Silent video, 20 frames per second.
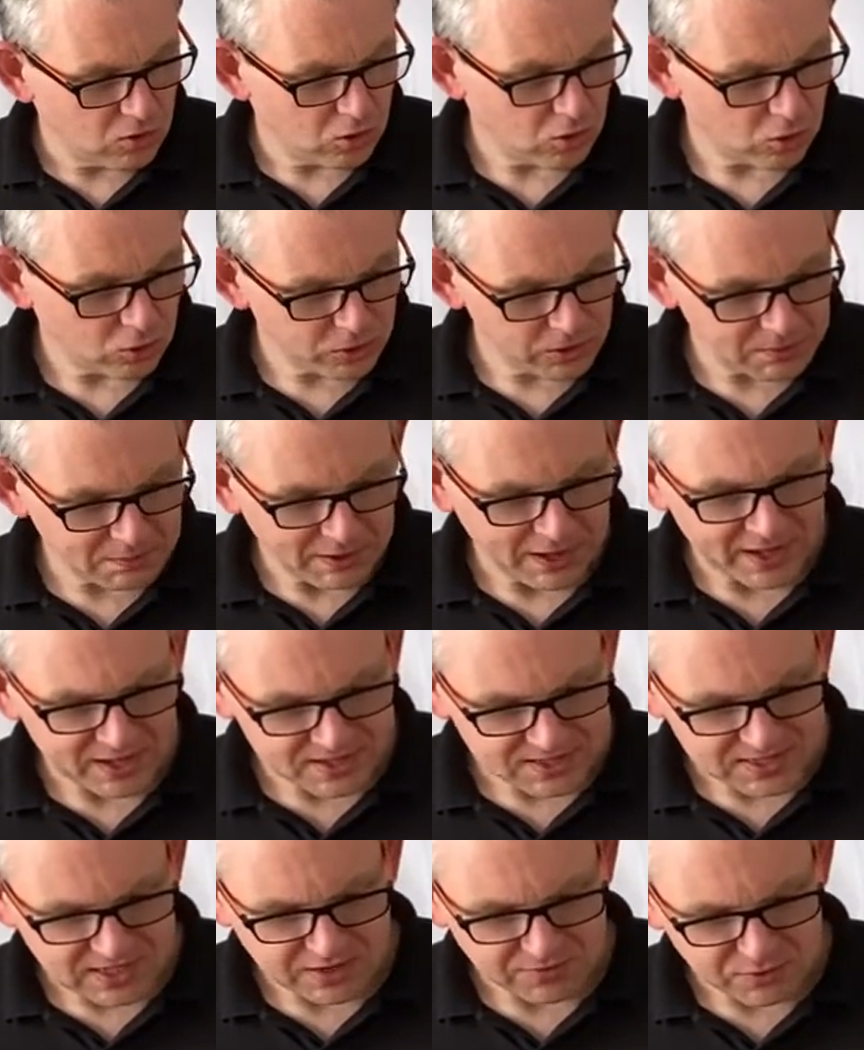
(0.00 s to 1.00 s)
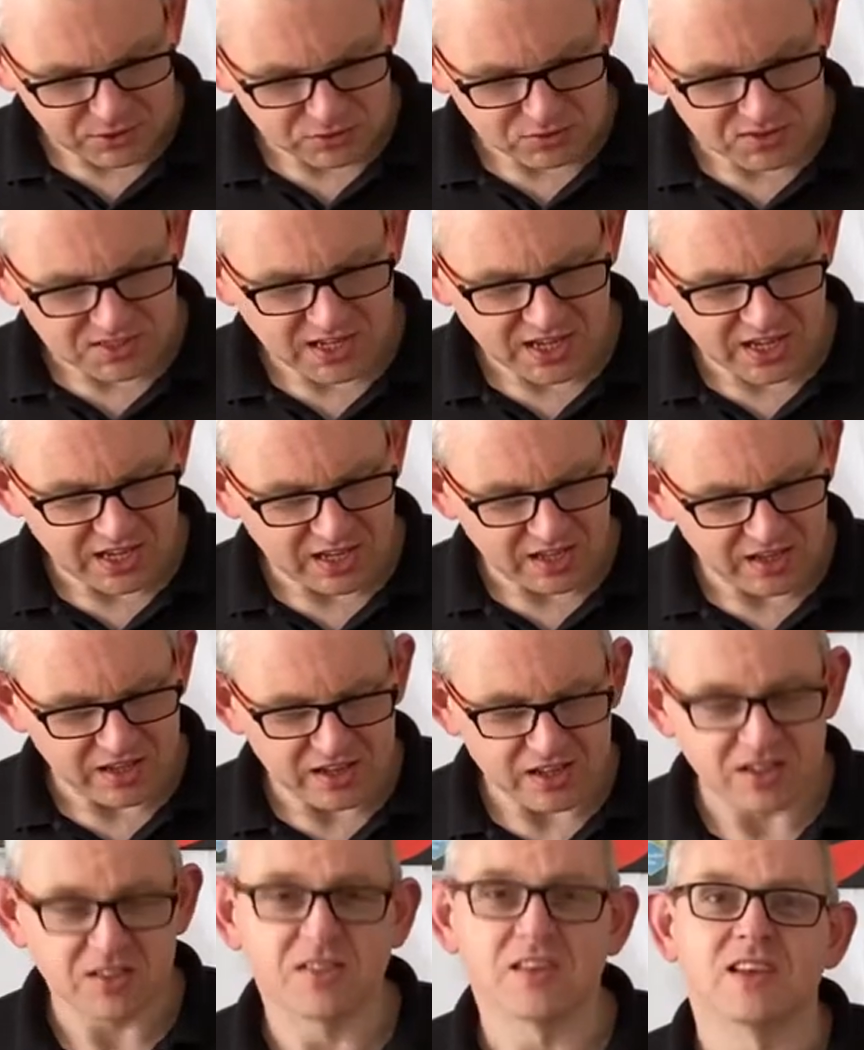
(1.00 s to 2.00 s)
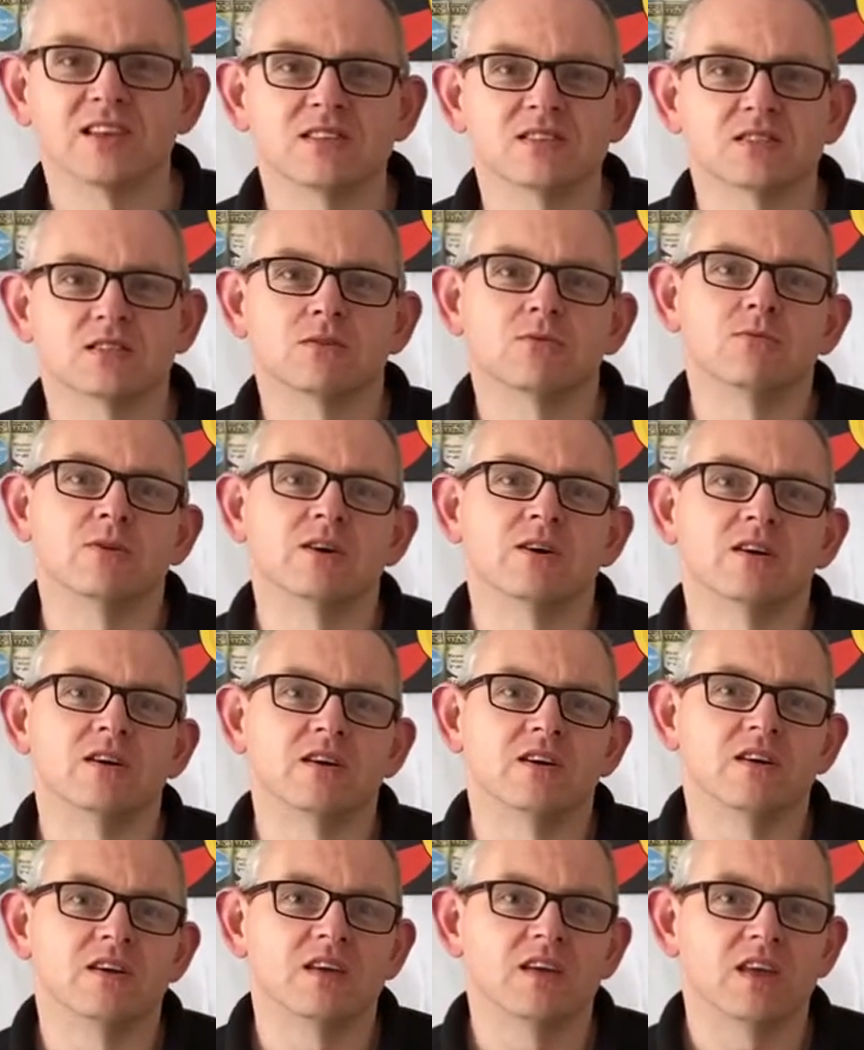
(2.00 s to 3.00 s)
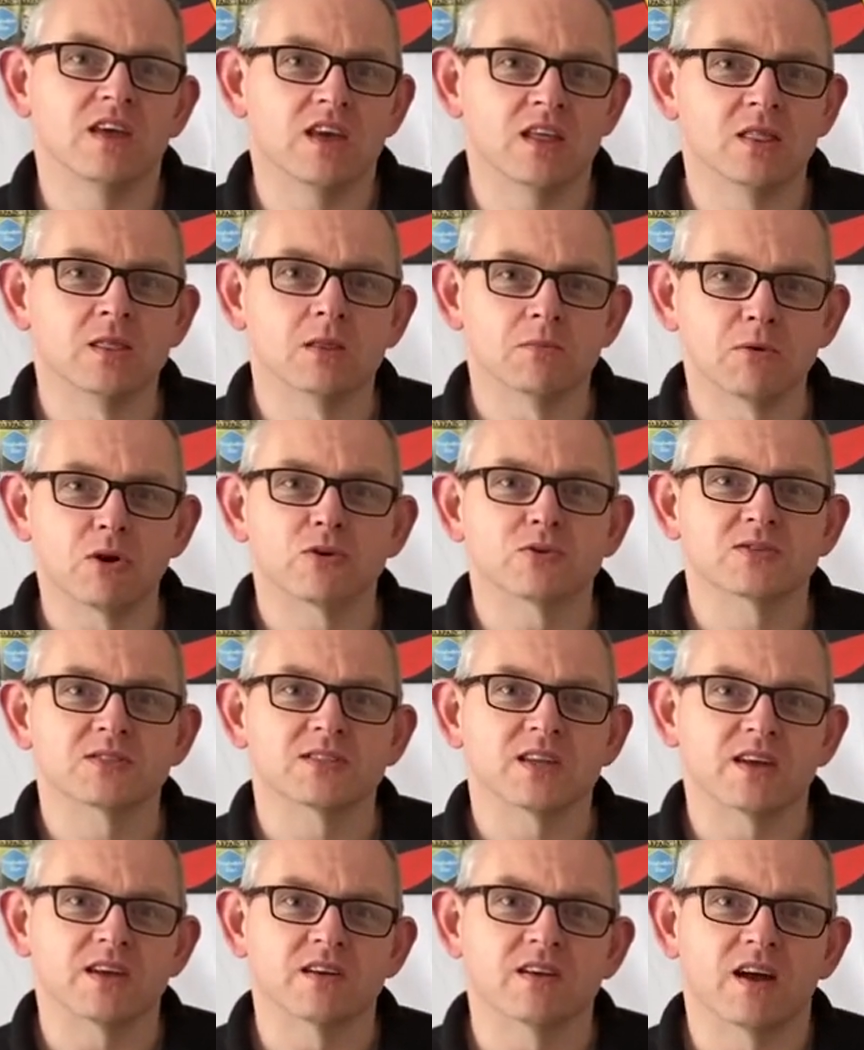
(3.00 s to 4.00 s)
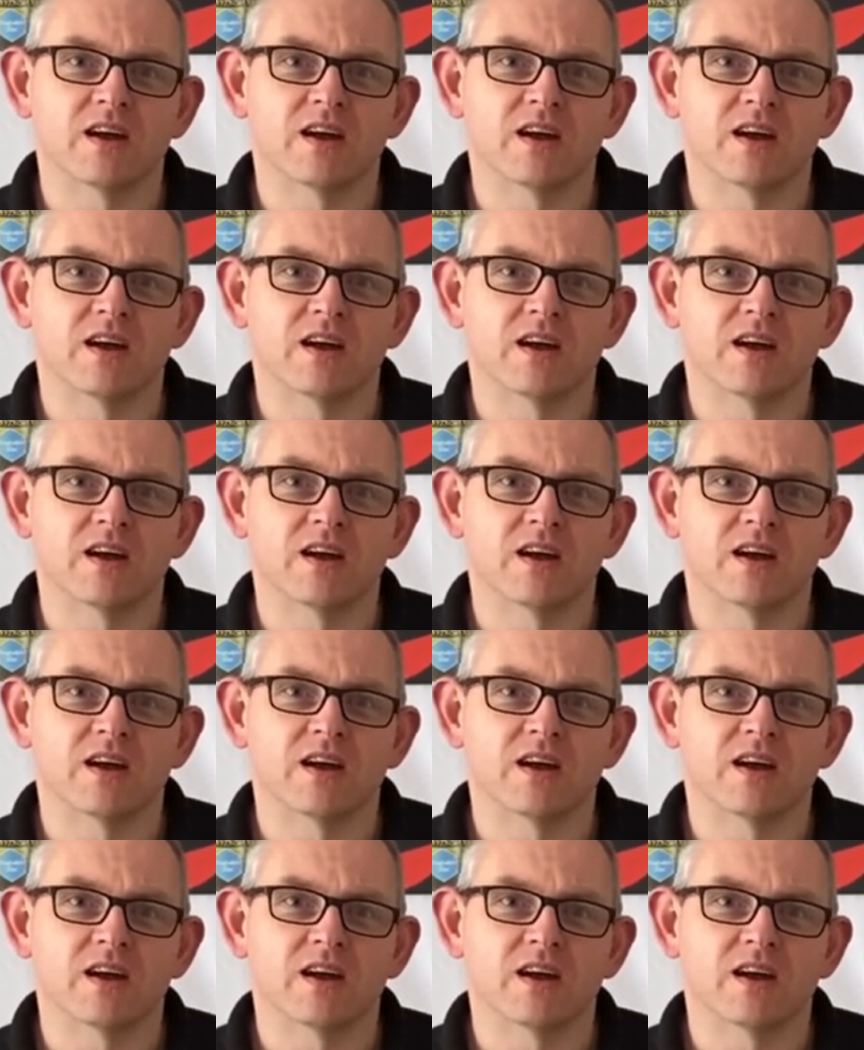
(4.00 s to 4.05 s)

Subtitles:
All the parts that I've used here are things that were in the box set.